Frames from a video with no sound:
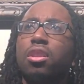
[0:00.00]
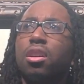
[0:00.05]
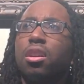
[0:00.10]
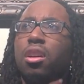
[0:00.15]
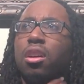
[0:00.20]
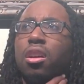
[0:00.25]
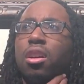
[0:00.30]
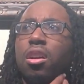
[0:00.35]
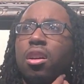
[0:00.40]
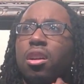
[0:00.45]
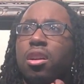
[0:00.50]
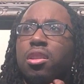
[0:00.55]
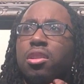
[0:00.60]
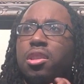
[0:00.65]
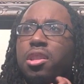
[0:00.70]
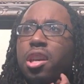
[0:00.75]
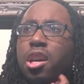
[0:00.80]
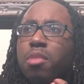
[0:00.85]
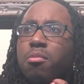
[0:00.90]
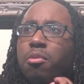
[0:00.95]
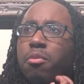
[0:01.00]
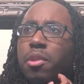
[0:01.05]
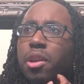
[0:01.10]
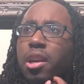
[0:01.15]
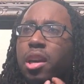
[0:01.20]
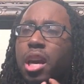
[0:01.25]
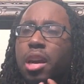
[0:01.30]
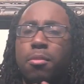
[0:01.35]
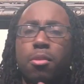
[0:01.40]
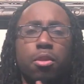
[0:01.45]
Tia Marie
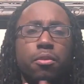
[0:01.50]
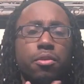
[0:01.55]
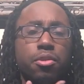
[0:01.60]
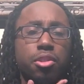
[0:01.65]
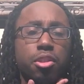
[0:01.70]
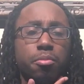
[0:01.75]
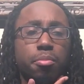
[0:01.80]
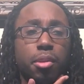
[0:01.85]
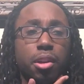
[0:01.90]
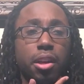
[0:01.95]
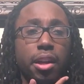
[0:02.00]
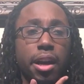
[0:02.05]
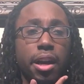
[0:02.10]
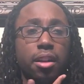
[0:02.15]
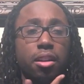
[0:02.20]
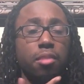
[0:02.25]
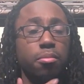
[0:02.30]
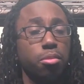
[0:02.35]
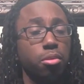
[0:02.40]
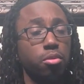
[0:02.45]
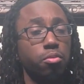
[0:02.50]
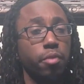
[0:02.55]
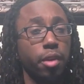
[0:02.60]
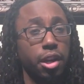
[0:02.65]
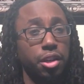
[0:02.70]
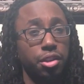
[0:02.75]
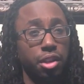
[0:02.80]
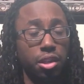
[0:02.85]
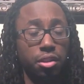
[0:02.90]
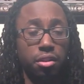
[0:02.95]
came over, she politely pulled
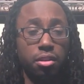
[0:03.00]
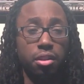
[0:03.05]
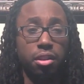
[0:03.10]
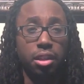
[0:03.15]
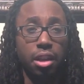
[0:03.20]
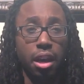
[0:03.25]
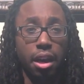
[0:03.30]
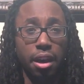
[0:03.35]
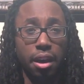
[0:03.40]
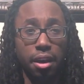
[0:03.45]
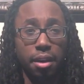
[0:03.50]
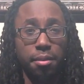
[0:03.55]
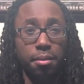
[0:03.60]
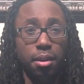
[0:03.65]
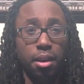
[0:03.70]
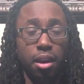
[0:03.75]
Ray J to the side.